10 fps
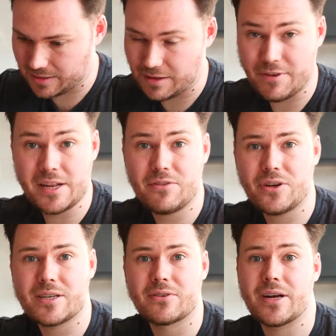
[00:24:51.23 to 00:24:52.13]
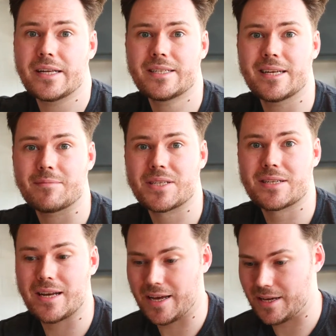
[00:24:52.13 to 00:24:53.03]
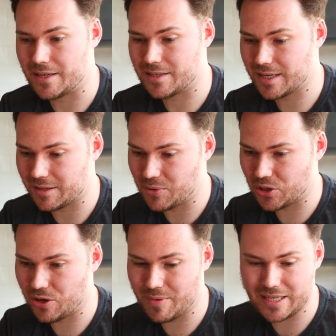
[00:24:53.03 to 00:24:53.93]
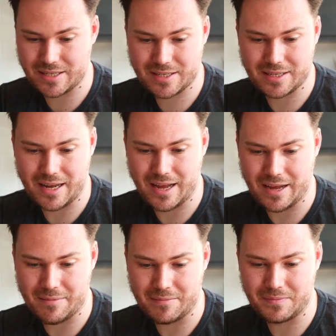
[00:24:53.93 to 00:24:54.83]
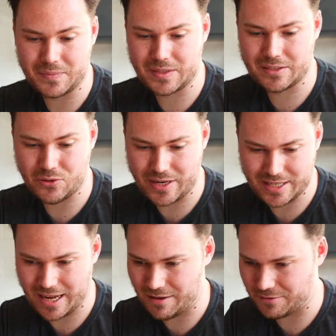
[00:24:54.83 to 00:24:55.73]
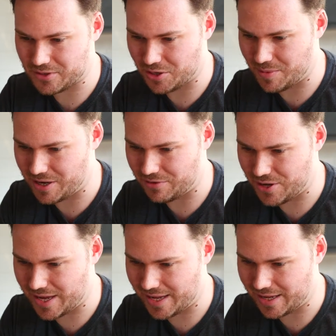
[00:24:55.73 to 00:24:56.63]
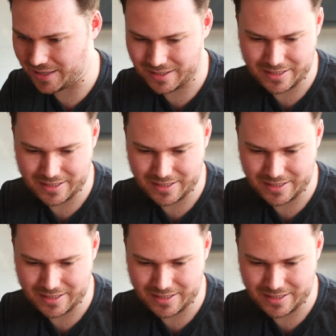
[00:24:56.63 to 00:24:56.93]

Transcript: If any of you guys have got any tips, stick them in the comments. It's great to have so many of you here.